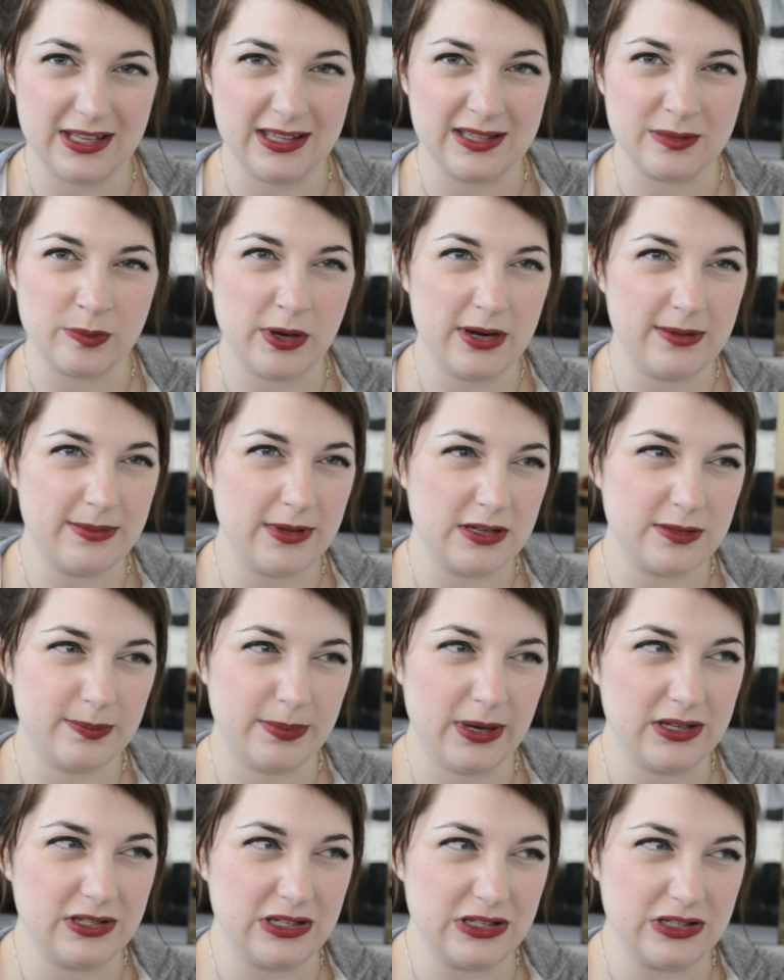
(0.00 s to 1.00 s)
It's one of those
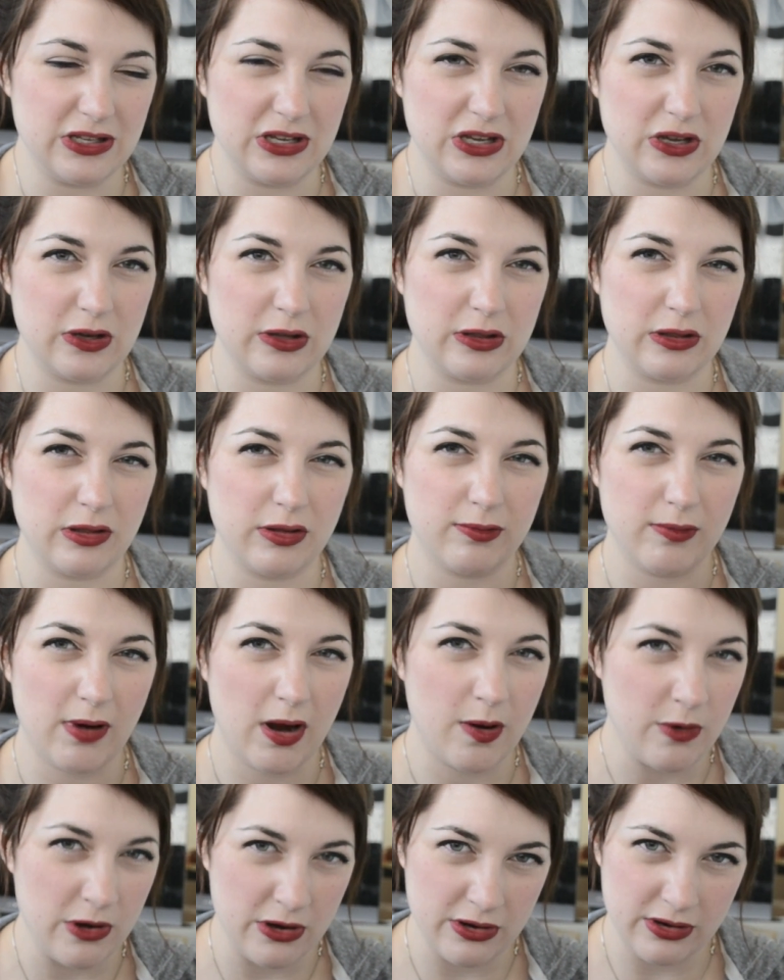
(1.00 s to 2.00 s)
blushes that you can
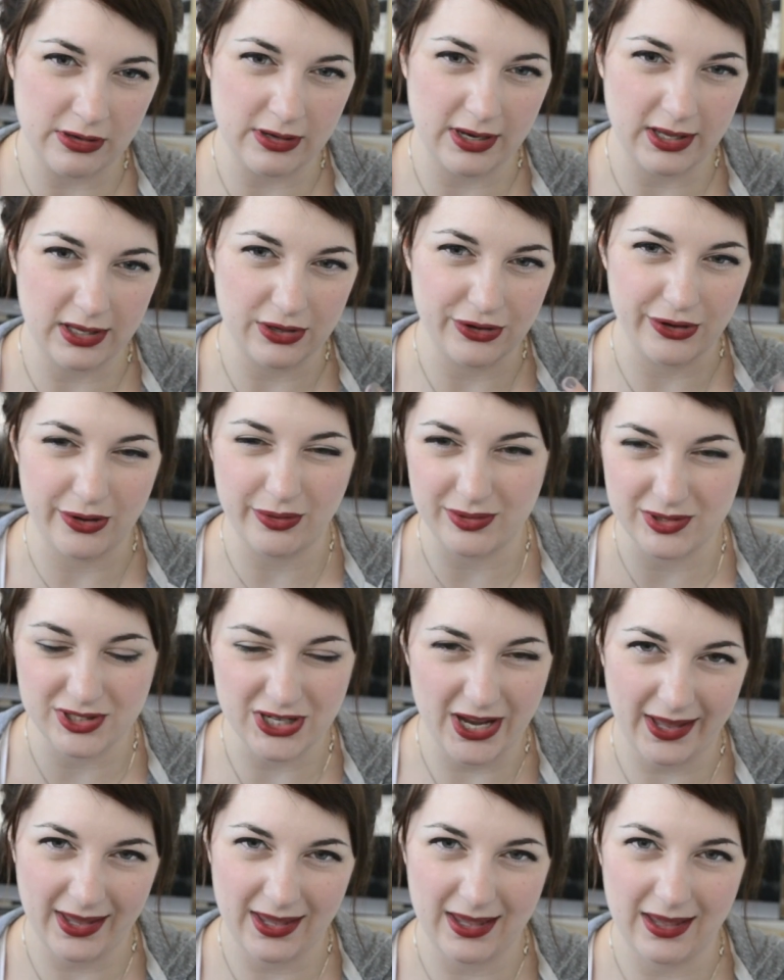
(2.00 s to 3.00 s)
throw on like an old
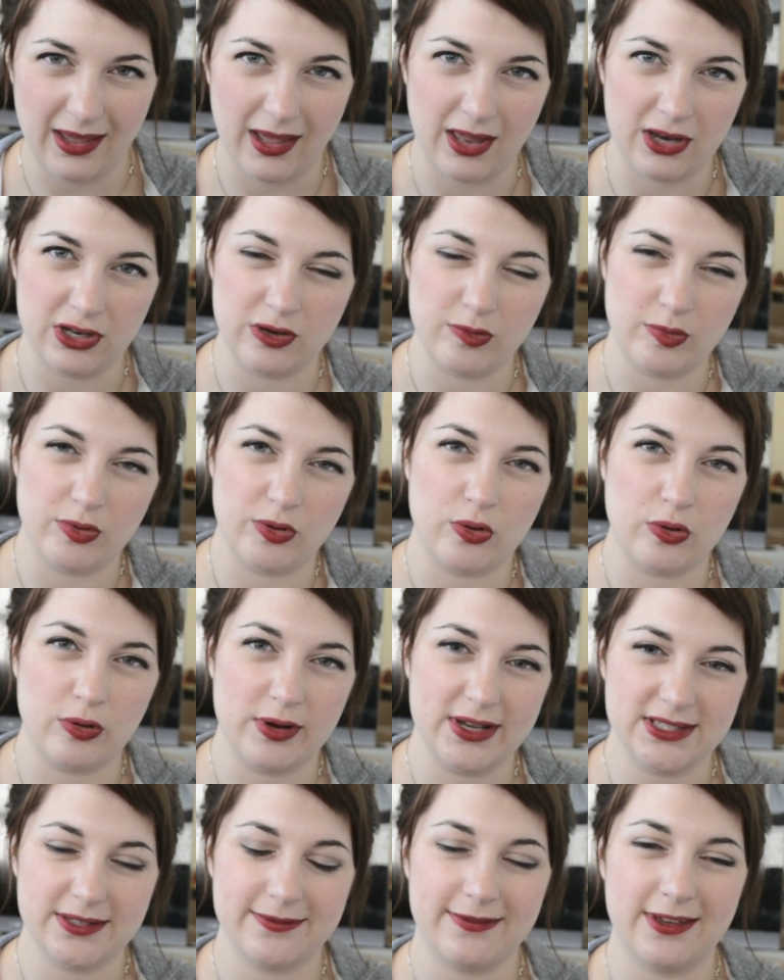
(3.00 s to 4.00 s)
jacket and you will
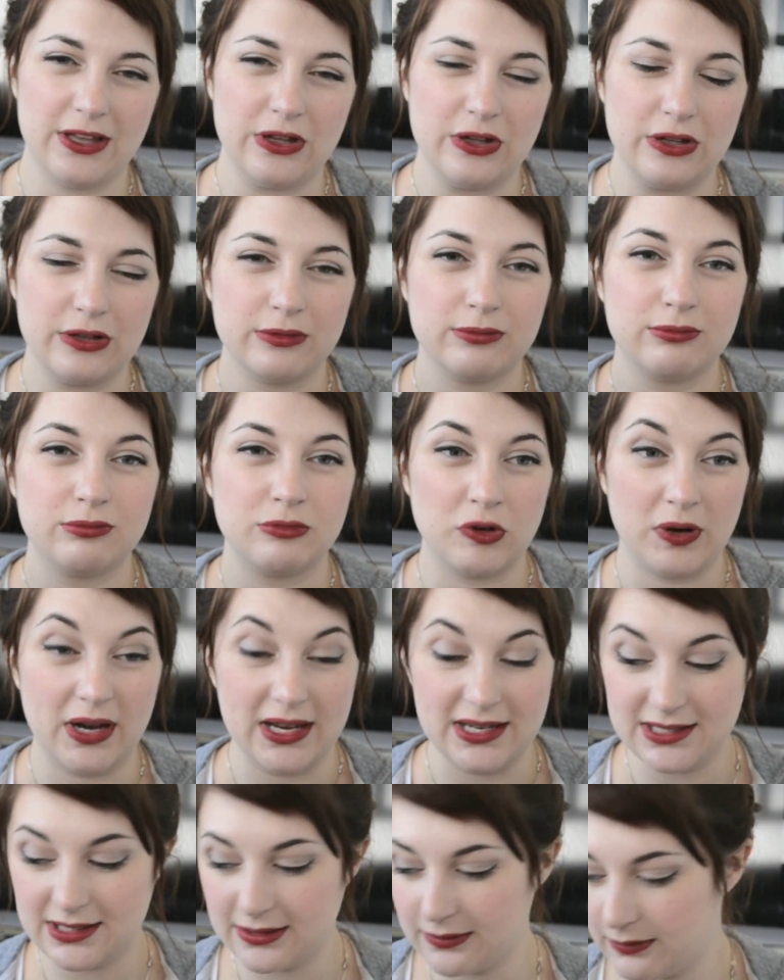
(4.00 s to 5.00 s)
always feel
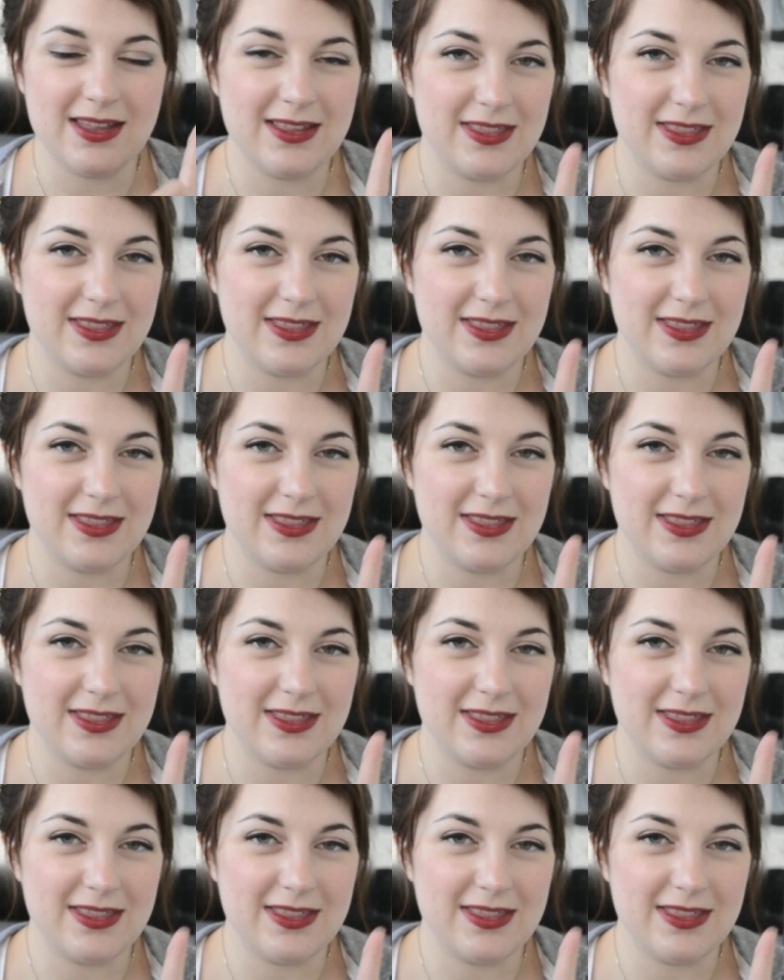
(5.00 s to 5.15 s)
great.